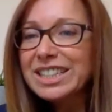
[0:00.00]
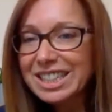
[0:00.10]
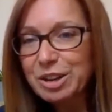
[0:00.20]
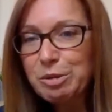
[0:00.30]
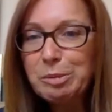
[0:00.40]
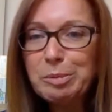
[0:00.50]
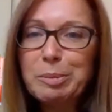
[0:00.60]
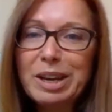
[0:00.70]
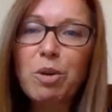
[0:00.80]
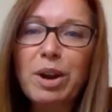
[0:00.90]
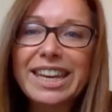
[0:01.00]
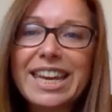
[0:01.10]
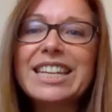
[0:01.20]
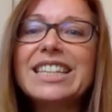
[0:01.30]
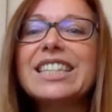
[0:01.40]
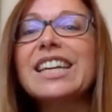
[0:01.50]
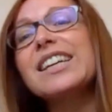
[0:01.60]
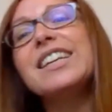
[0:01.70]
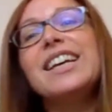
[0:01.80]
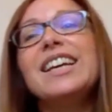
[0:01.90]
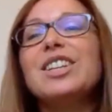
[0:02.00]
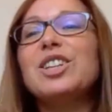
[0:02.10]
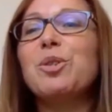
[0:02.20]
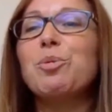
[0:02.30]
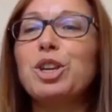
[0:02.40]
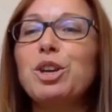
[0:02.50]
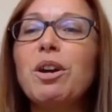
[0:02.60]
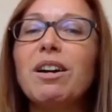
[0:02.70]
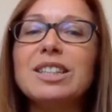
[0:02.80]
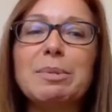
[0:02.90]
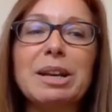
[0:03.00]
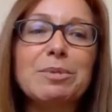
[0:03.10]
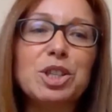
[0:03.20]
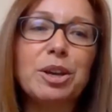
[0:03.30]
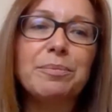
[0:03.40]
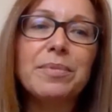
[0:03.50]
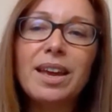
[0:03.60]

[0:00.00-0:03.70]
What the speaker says: So we'll be quite keen to know what you guys have been up to.